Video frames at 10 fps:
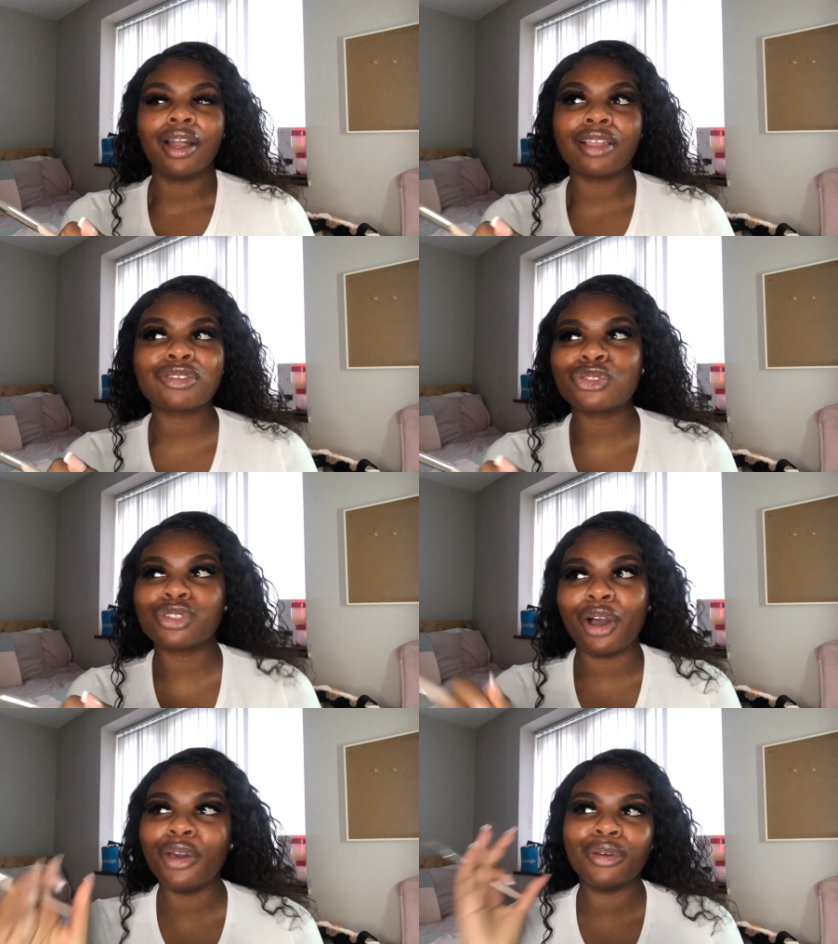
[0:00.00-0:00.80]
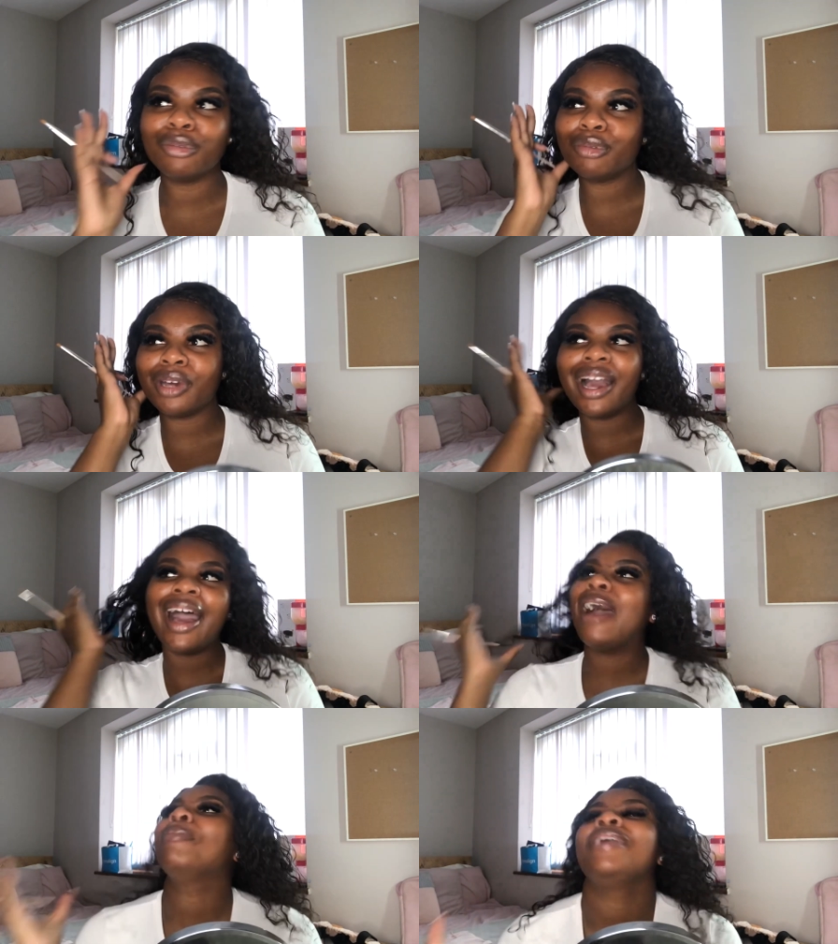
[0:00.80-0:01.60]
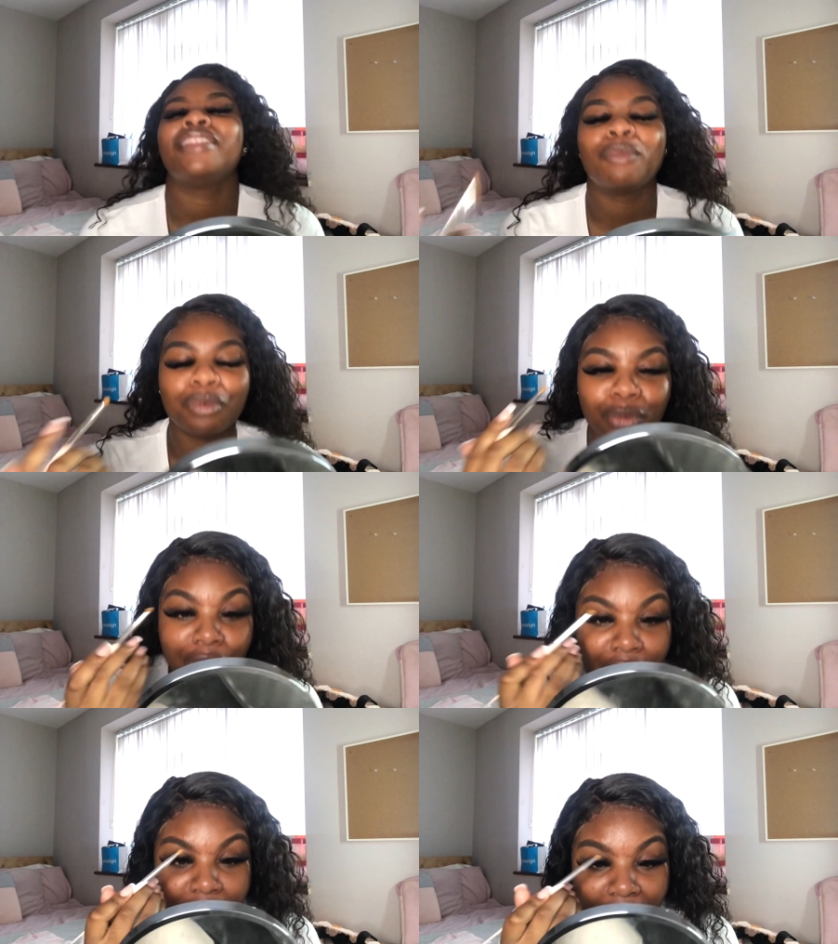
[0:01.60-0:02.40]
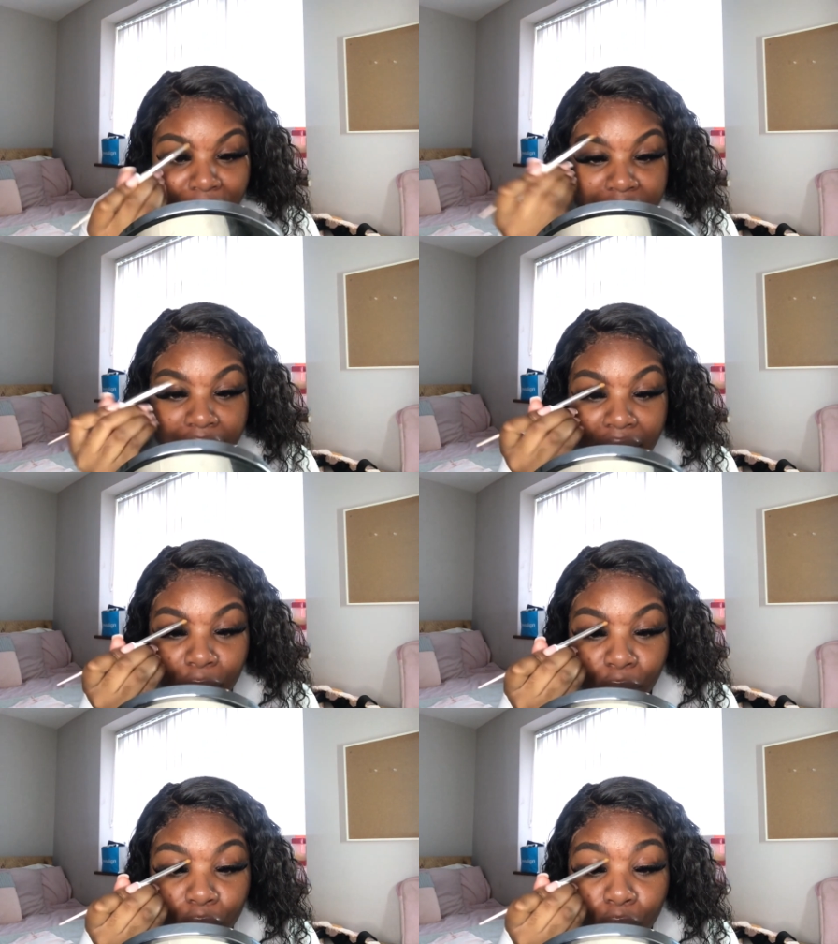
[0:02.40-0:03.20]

so happy that we're all in the same city and we're,